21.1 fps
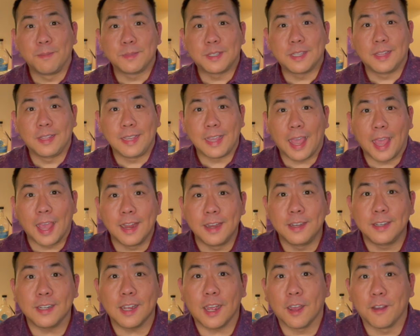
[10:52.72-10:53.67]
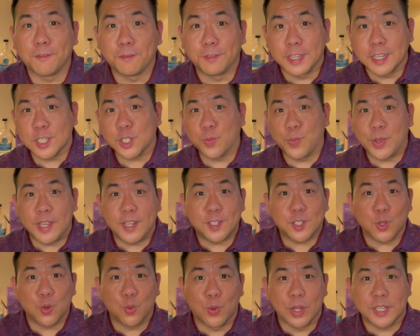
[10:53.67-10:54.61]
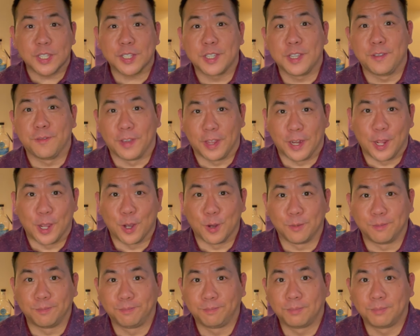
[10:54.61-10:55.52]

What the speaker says: to the end of this week's whiskey video.